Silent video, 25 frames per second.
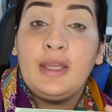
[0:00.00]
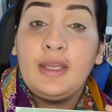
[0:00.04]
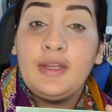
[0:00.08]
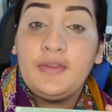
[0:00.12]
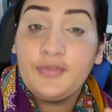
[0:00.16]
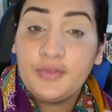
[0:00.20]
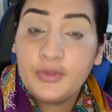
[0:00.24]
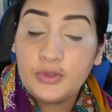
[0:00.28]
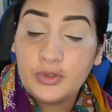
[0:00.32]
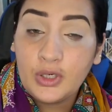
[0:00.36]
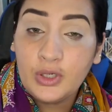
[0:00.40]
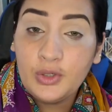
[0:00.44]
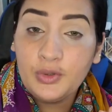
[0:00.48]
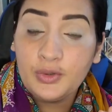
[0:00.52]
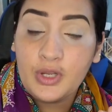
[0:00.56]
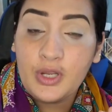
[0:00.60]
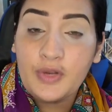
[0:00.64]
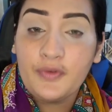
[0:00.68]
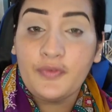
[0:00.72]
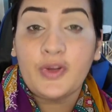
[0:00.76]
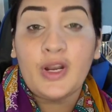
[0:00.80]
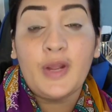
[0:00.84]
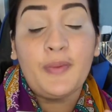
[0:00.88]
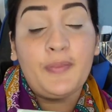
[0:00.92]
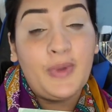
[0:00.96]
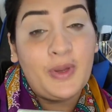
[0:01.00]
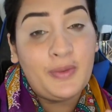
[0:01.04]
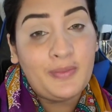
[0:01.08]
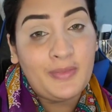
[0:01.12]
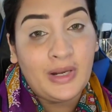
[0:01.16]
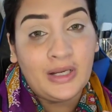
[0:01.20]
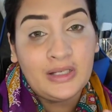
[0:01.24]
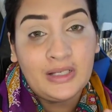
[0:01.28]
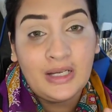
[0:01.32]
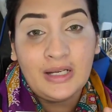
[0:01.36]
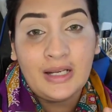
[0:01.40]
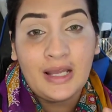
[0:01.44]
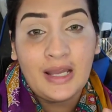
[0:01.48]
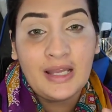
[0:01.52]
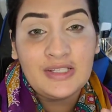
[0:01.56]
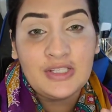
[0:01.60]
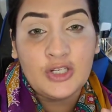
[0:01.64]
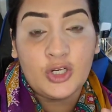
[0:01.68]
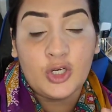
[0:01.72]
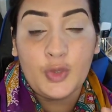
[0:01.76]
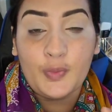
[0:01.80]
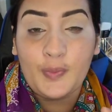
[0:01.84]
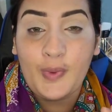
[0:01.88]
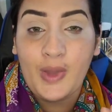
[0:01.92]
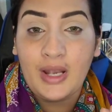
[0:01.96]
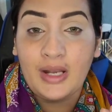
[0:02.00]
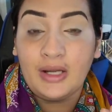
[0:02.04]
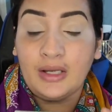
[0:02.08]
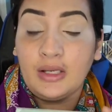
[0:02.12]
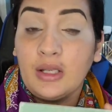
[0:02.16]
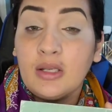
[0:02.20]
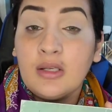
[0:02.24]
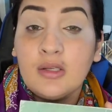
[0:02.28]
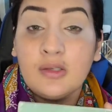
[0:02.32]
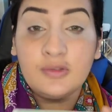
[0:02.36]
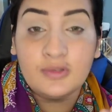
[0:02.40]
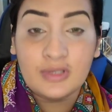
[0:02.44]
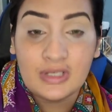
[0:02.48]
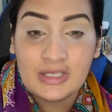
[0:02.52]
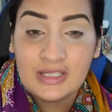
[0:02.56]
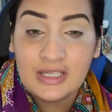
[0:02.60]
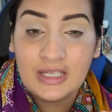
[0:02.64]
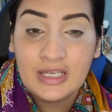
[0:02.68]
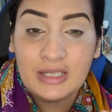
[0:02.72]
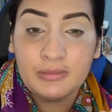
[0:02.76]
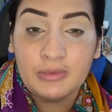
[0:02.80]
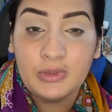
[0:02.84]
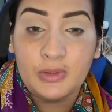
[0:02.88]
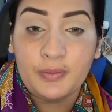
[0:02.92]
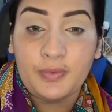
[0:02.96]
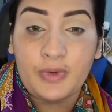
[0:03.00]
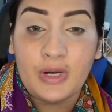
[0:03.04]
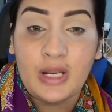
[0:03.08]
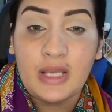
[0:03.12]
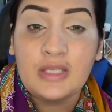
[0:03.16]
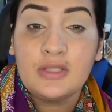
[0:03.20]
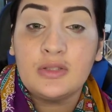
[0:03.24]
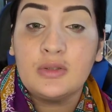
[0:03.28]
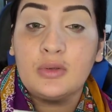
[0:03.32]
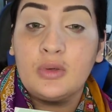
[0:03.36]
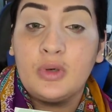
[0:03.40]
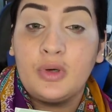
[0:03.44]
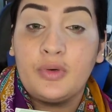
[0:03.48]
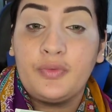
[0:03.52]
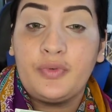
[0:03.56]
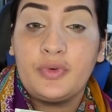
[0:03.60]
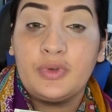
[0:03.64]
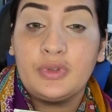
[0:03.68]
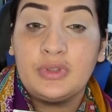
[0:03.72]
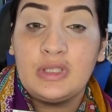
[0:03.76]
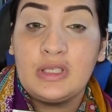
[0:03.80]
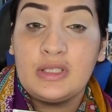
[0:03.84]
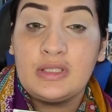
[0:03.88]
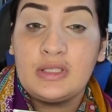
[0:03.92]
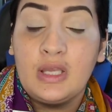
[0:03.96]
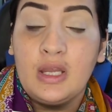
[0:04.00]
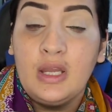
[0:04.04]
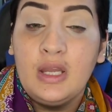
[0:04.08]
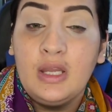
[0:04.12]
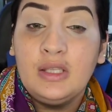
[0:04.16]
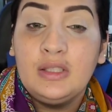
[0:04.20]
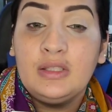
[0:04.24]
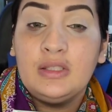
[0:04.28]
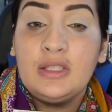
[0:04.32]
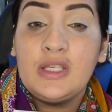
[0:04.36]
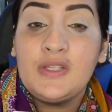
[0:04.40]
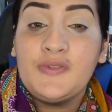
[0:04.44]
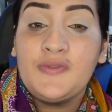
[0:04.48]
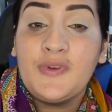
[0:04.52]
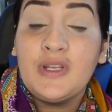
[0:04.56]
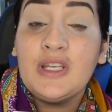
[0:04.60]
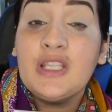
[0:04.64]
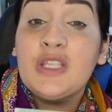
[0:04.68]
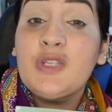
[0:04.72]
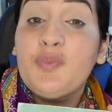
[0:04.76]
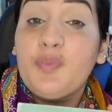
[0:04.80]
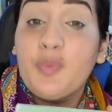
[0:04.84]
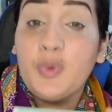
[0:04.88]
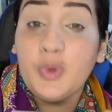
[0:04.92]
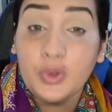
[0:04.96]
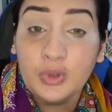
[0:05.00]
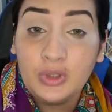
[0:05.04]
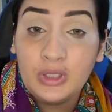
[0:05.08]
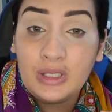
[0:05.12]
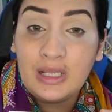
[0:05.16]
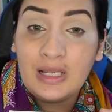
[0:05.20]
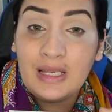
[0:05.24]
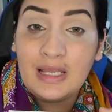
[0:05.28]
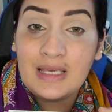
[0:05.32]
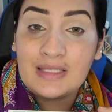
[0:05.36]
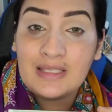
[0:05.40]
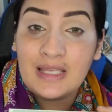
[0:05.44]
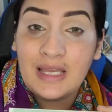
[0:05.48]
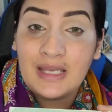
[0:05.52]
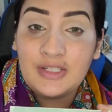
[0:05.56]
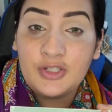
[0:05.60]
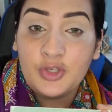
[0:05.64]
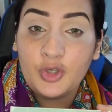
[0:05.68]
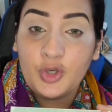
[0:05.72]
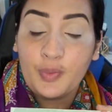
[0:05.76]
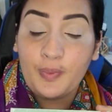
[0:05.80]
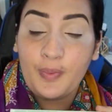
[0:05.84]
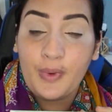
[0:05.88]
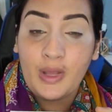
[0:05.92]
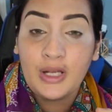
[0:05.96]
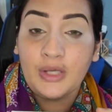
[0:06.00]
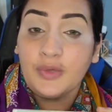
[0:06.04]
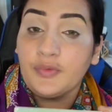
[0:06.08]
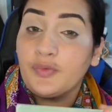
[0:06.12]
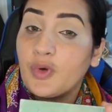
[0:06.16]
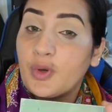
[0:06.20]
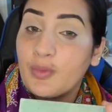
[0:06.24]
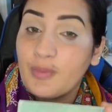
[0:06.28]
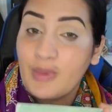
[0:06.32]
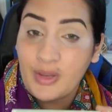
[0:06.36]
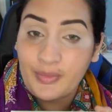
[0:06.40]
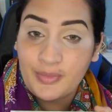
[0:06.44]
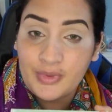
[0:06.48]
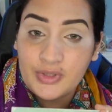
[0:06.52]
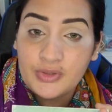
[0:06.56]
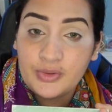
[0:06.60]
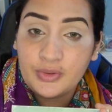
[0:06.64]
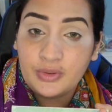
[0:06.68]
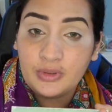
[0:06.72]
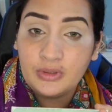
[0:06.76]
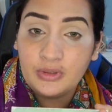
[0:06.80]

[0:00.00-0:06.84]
If you are looking for a pigmented eyeshadow palette in reasonable price, go for this. This one is Beauty Glaze eyeshadow palette from Amazon.